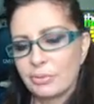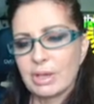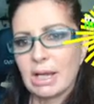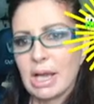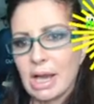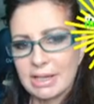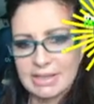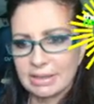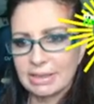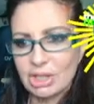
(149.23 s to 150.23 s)

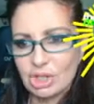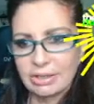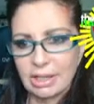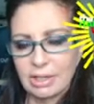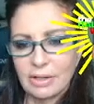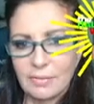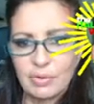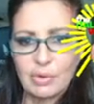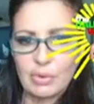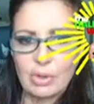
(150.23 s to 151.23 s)
realize a digital
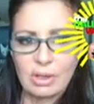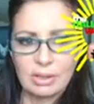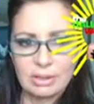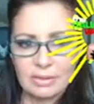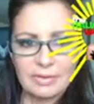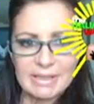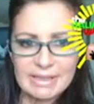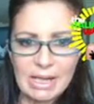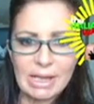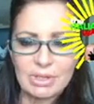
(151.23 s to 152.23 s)
review on
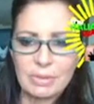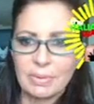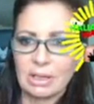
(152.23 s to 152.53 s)
Versace,